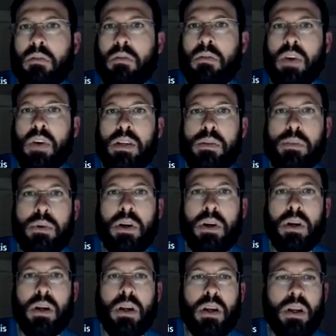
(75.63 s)

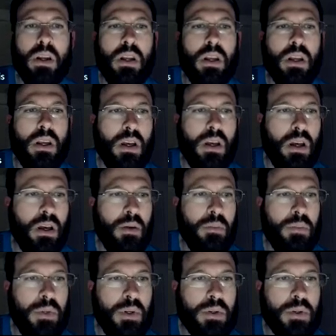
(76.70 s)
Vesper
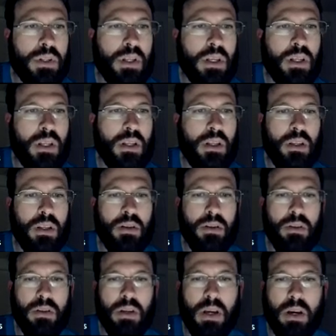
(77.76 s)
knows that
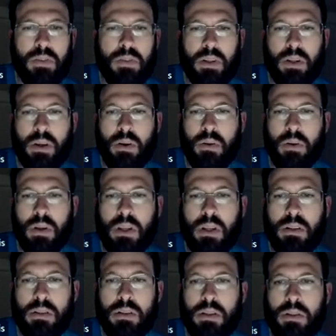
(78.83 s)
you have to go
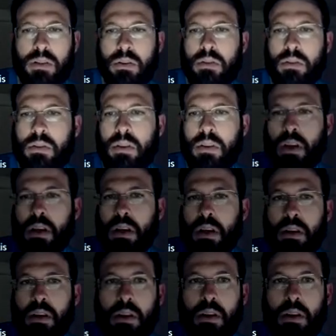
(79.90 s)
into the